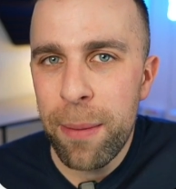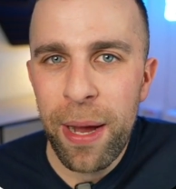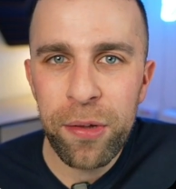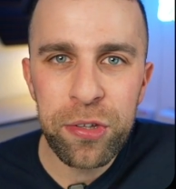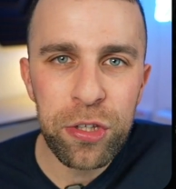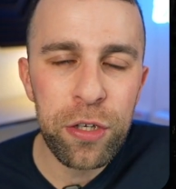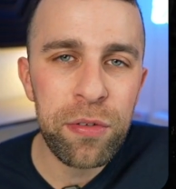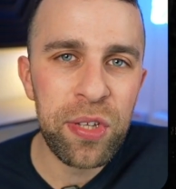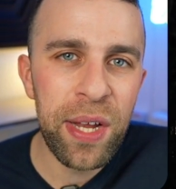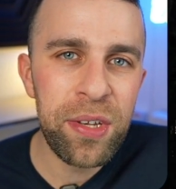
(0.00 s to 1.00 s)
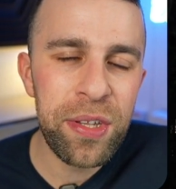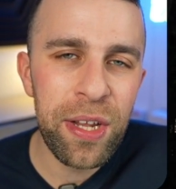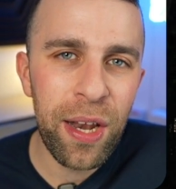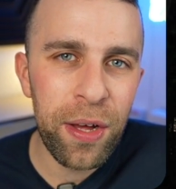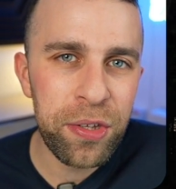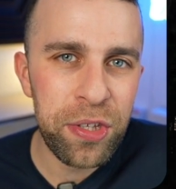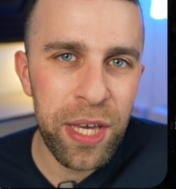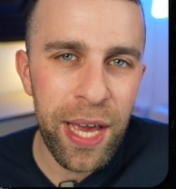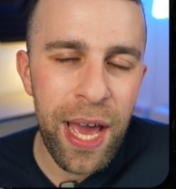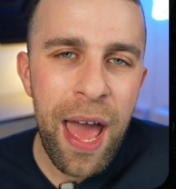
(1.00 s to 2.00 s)
emails you've sent in the last
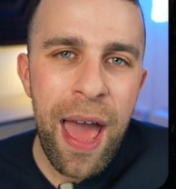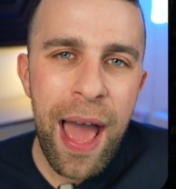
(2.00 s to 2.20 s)
year